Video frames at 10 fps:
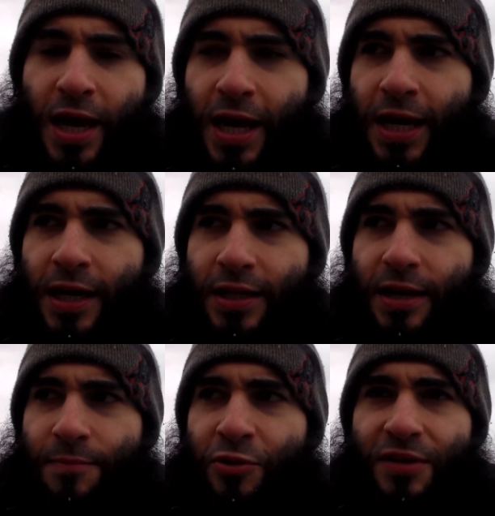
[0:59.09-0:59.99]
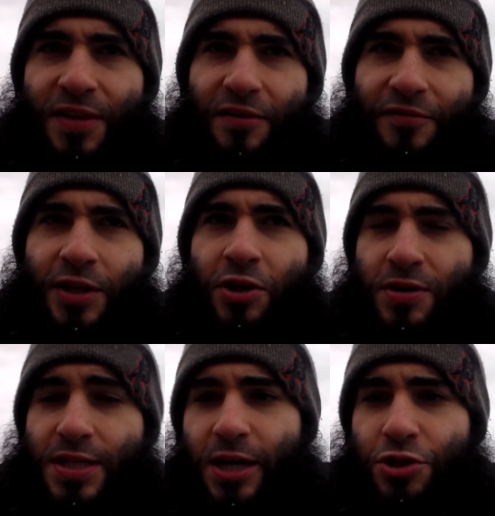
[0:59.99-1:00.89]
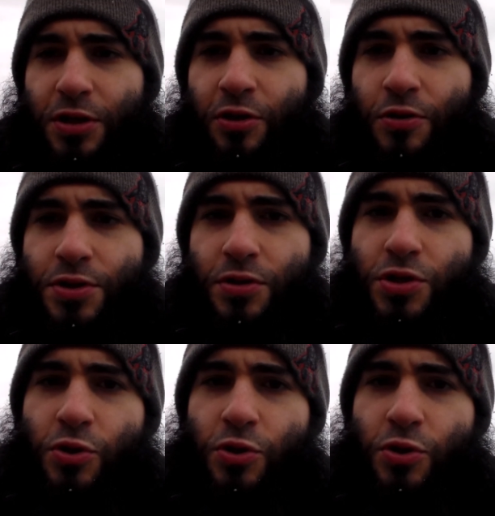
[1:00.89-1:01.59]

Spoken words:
and I believe that figure is actually closer